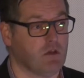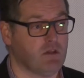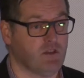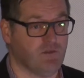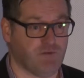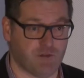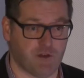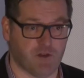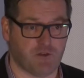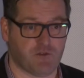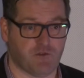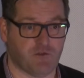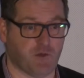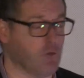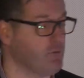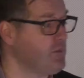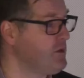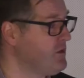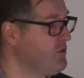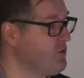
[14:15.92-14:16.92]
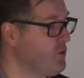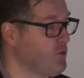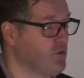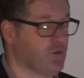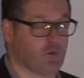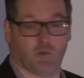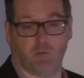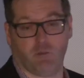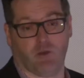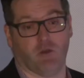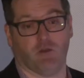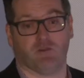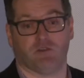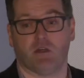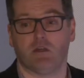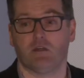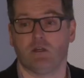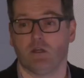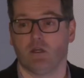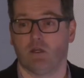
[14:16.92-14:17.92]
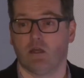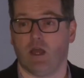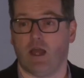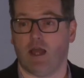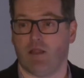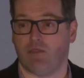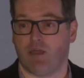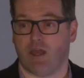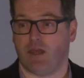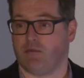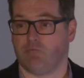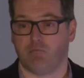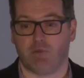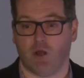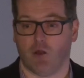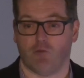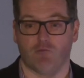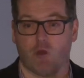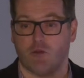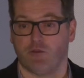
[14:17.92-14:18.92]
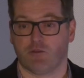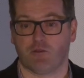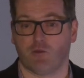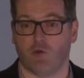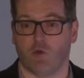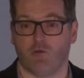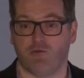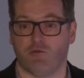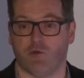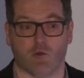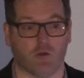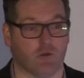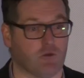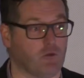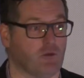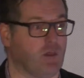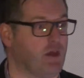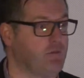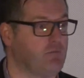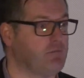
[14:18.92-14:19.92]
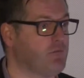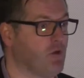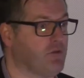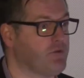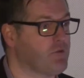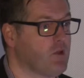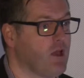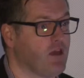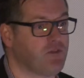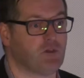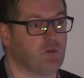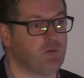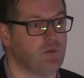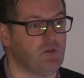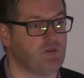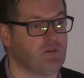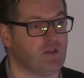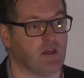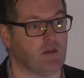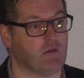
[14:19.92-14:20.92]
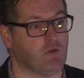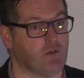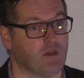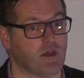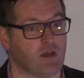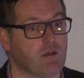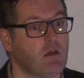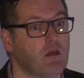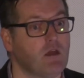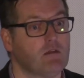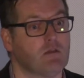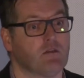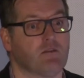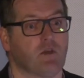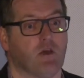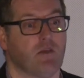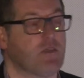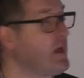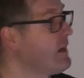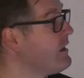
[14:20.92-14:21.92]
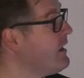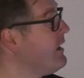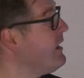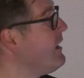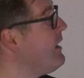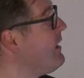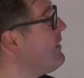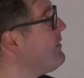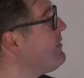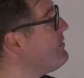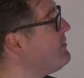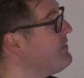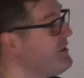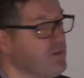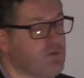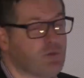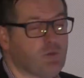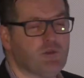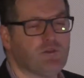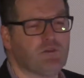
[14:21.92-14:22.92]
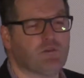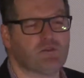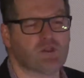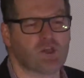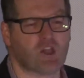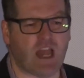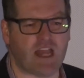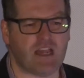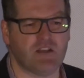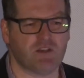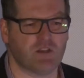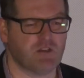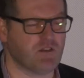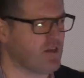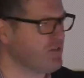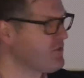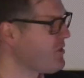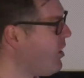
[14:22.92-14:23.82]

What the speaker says: You finished the film, you took it to a composer, and they wrote a score for it, or they got some classical music in, or they did something like that. This was changing things.